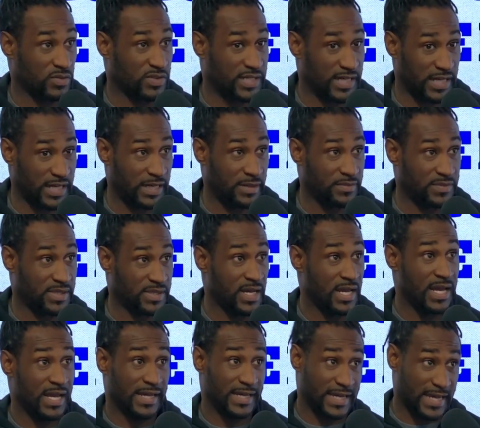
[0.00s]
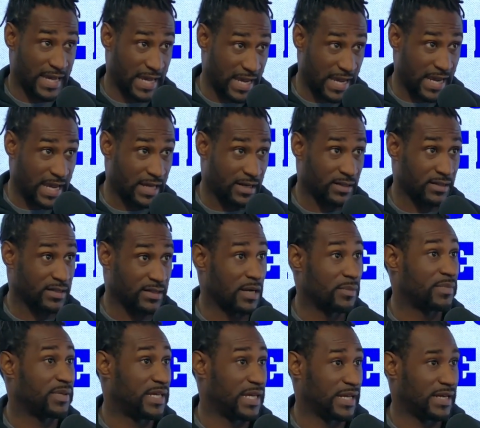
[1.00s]
So teams can
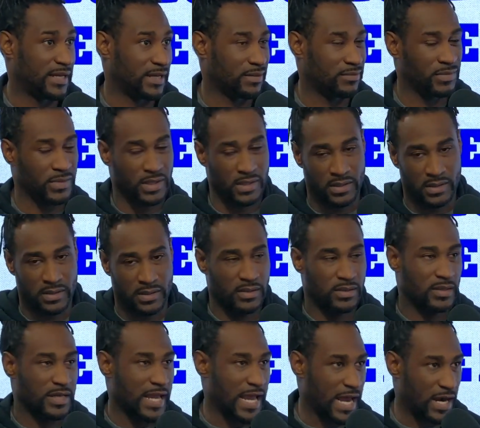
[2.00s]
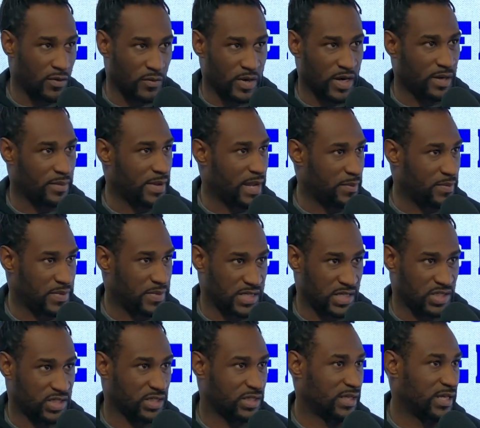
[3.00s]
come get him at a running back
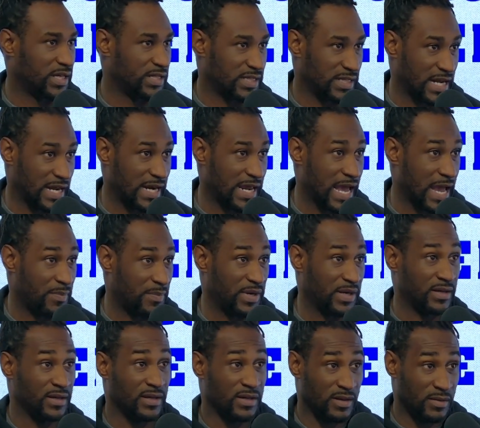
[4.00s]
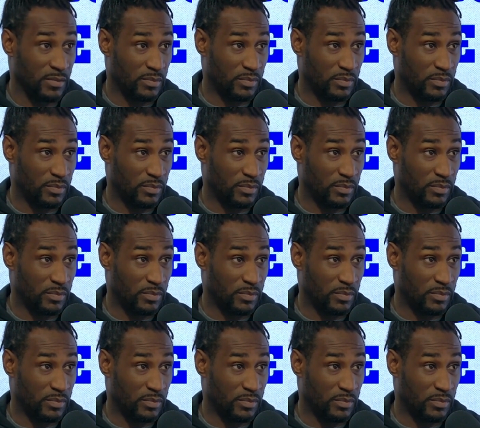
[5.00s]
position. It's not right. happening.